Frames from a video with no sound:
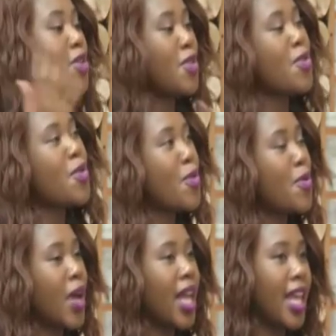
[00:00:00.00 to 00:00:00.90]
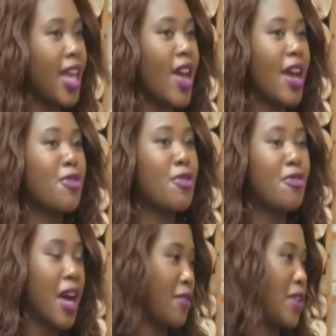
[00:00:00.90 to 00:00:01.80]
you here for
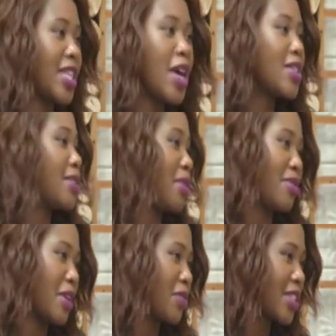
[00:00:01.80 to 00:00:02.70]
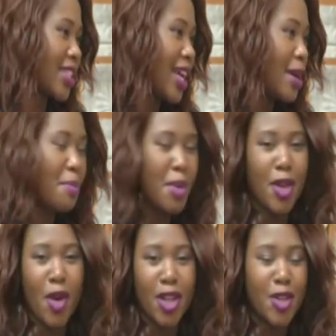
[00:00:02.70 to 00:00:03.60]
5 years. How has it been 5 years?
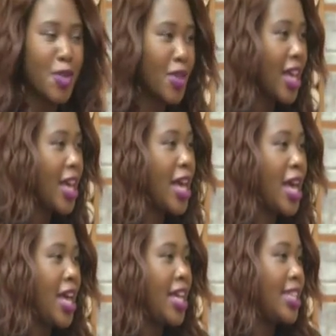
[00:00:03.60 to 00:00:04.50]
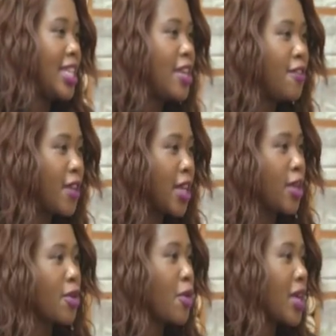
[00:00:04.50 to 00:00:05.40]
Being on, TV,
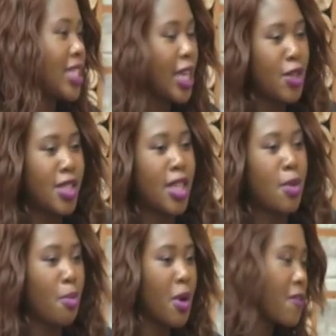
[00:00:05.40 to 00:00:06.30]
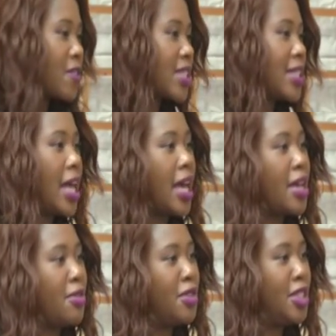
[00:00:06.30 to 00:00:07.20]
one day you see Breakfast
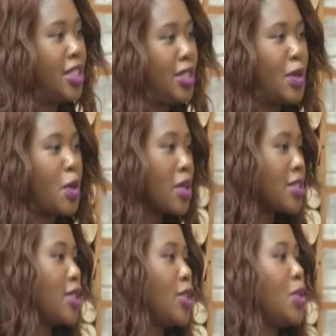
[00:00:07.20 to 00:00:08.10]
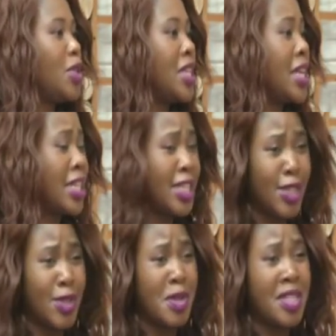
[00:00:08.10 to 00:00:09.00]
Live and she's doing Constitution and she's
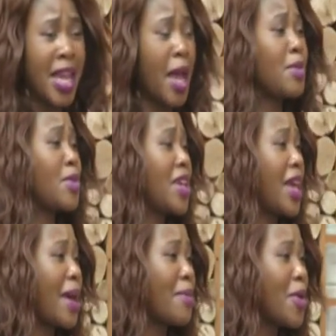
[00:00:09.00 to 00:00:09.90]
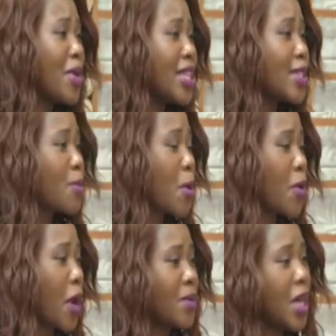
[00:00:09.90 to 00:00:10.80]
doing Times Recap, all these
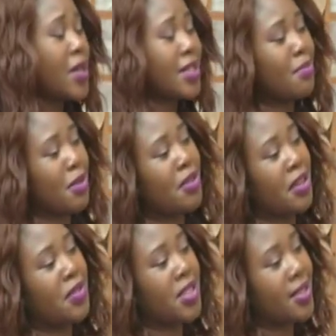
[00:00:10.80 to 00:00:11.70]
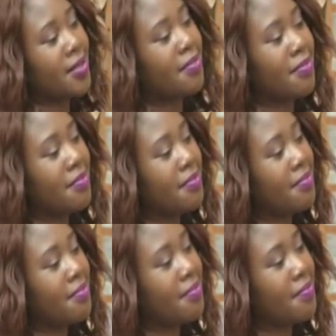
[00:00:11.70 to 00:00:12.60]
programs. How has it been 5
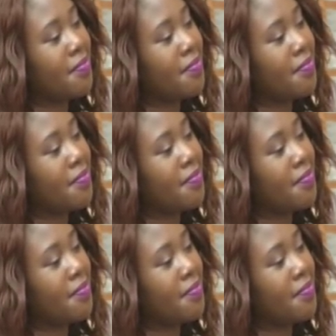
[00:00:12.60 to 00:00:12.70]
years?